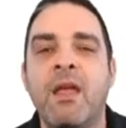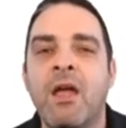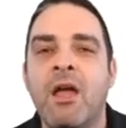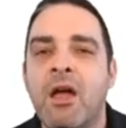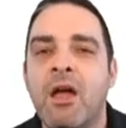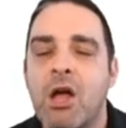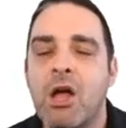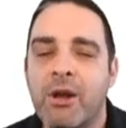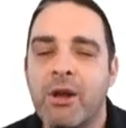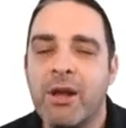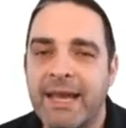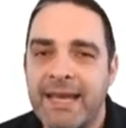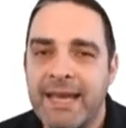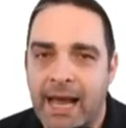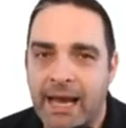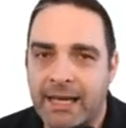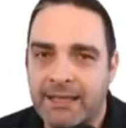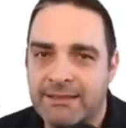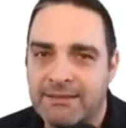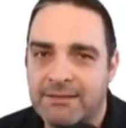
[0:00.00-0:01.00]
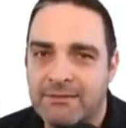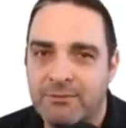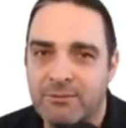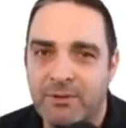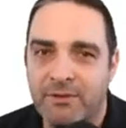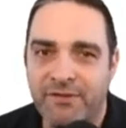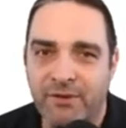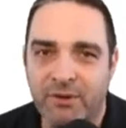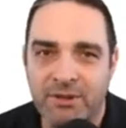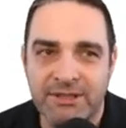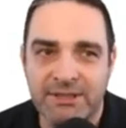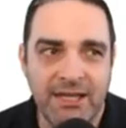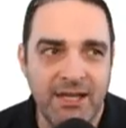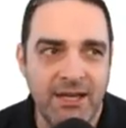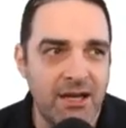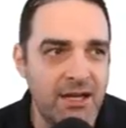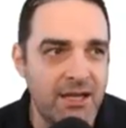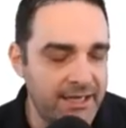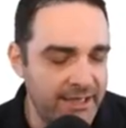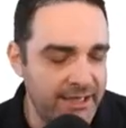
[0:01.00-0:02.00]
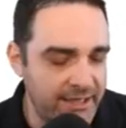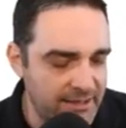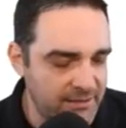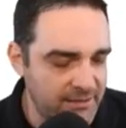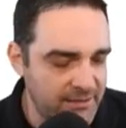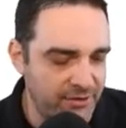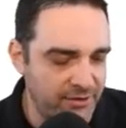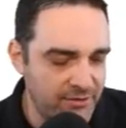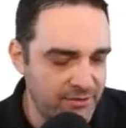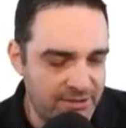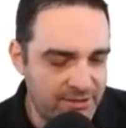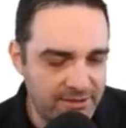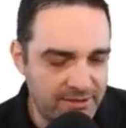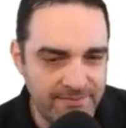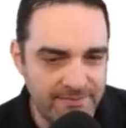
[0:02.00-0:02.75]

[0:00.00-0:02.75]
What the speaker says: Okay, next, we're focusing on ease of use.